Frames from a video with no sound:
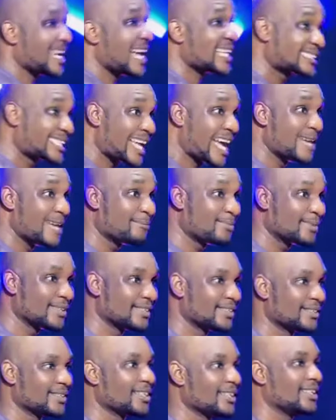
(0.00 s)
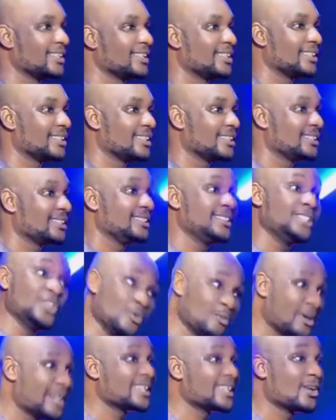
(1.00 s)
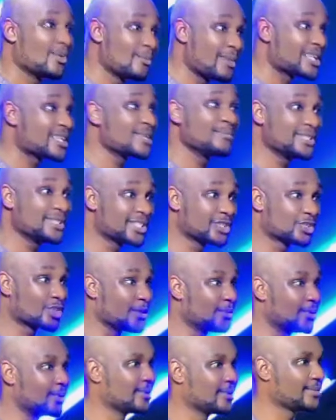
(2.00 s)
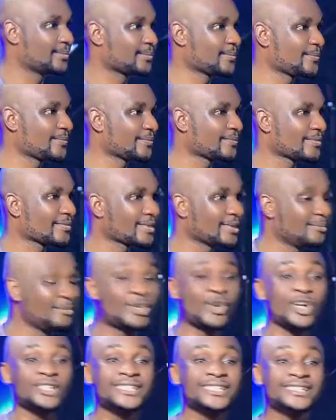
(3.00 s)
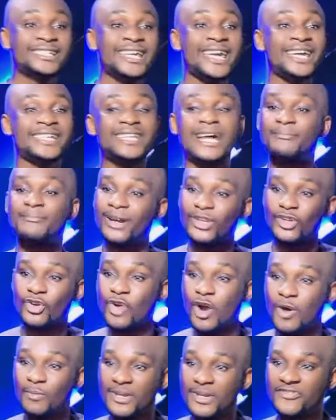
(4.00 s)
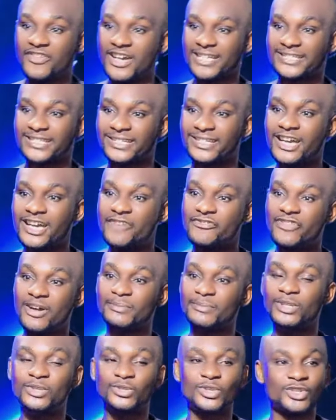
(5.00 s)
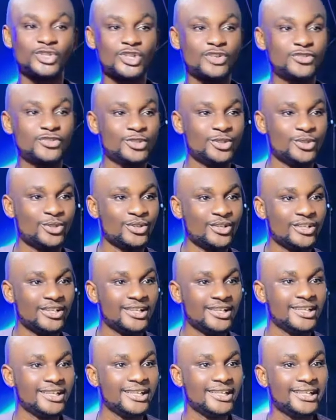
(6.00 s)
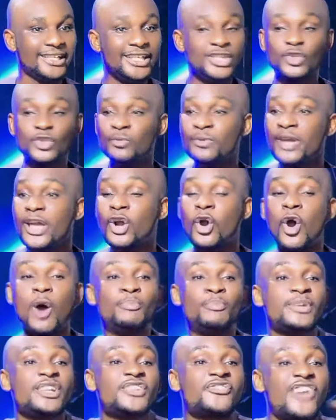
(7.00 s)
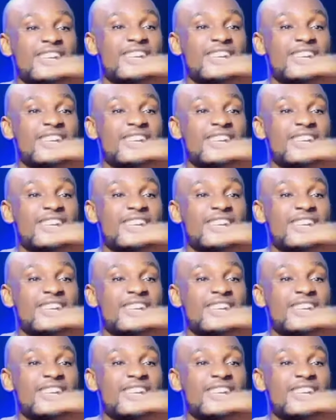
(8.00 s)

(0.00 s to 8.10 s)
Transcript: That type, the woman that will marry him is in trouble. Because the day that man of God will be fasting, family will not chop food. It will be a corporate